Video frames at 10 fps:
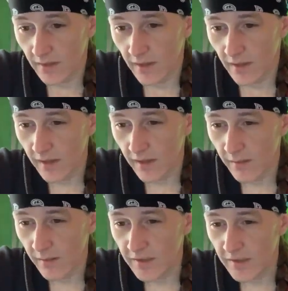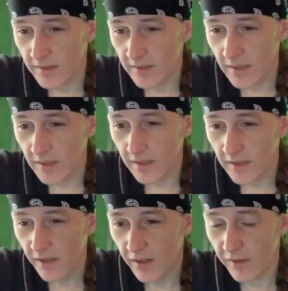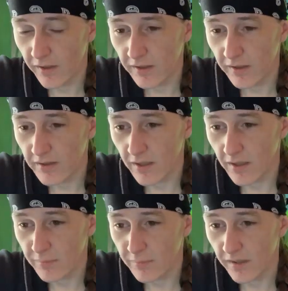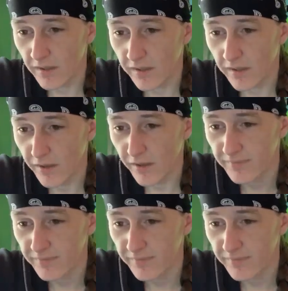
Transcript: Let's see. Oh, look, there's the husband. There you go.